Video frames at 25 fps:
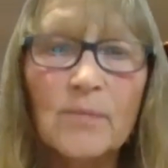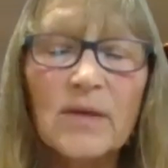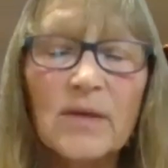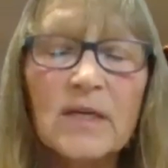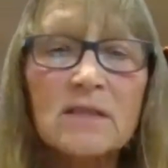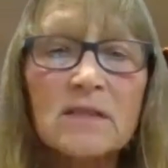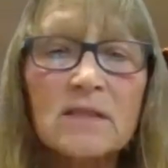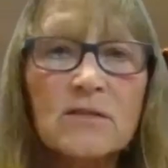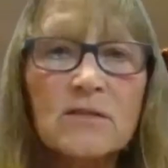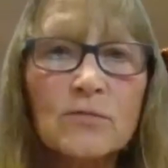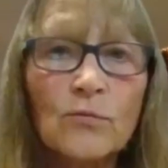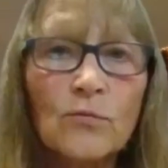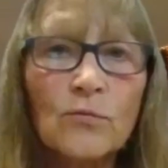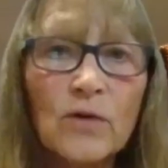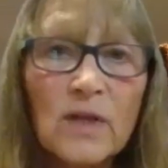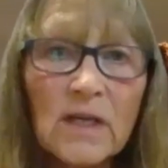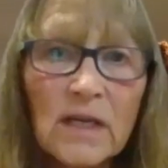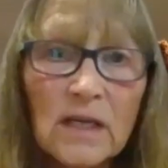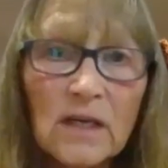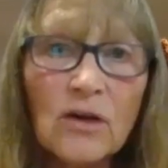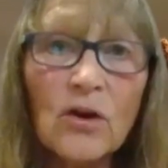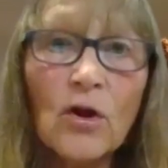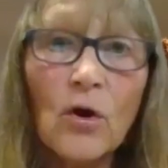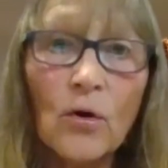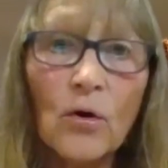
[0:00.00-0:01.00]
Because
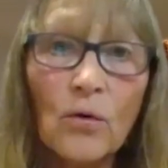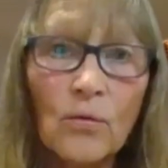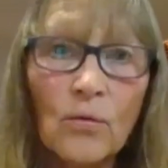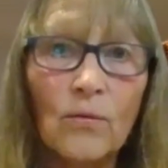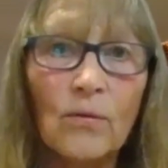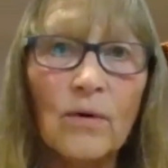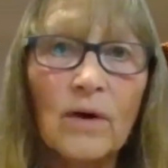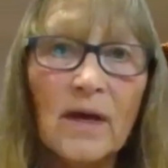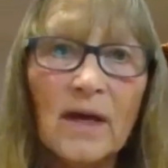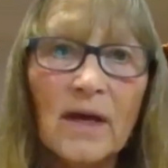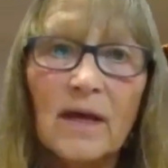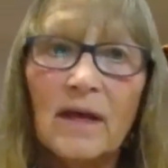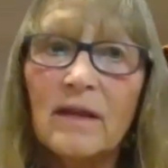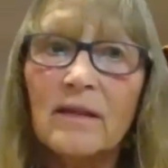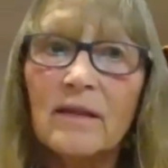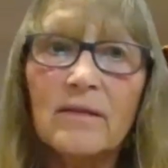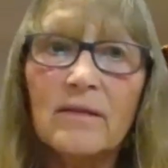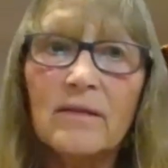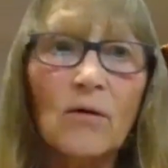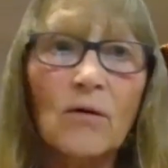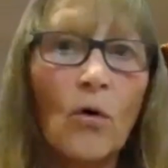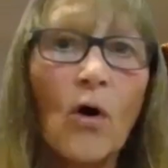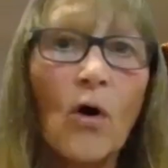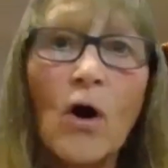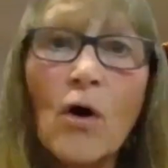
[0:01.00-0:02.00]
we know
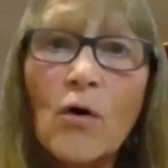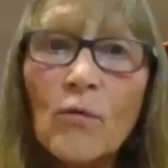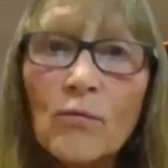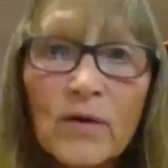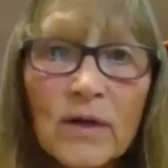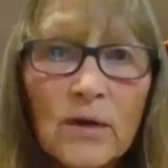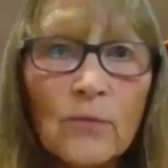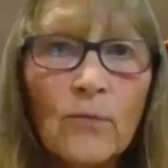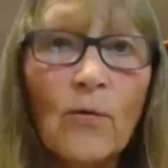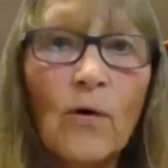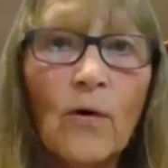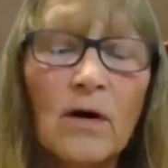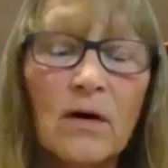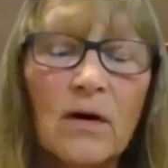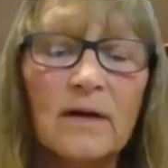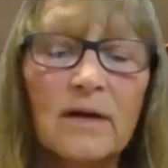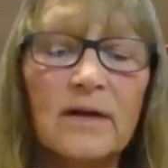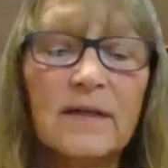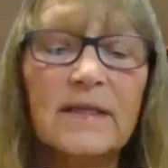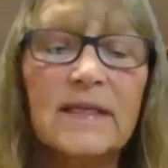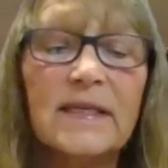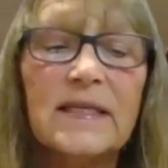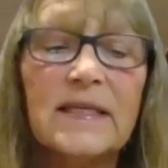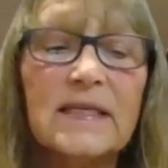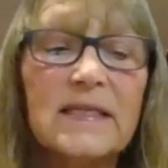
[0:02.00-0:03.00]
all we
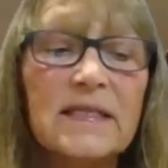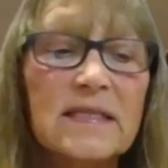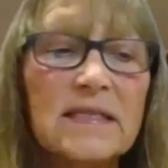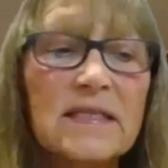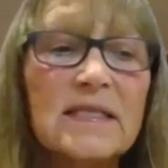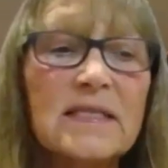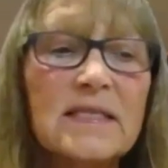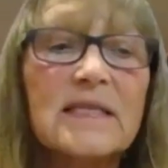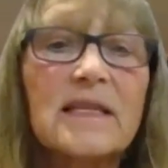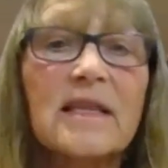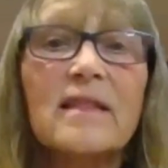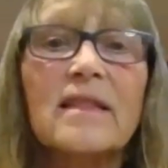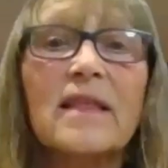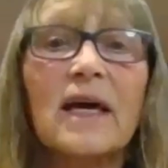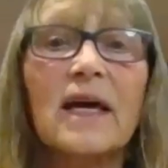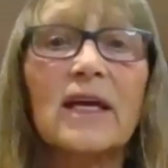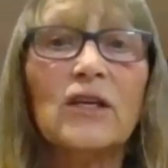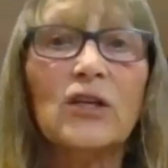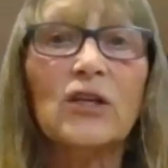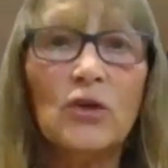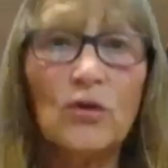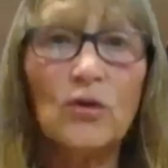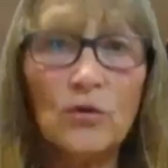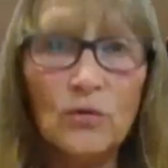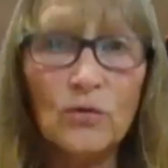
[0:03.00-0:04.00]
want is
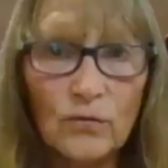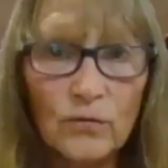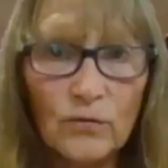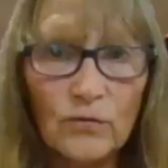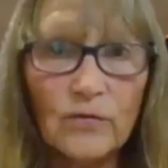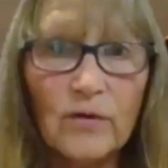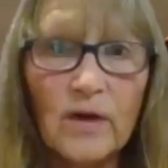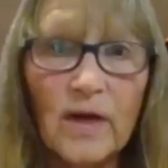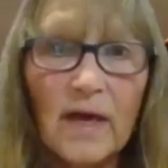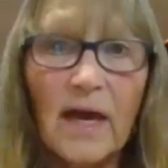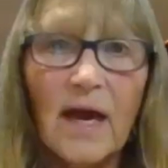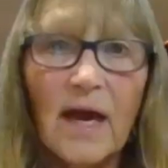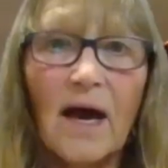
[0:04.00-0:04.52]
that you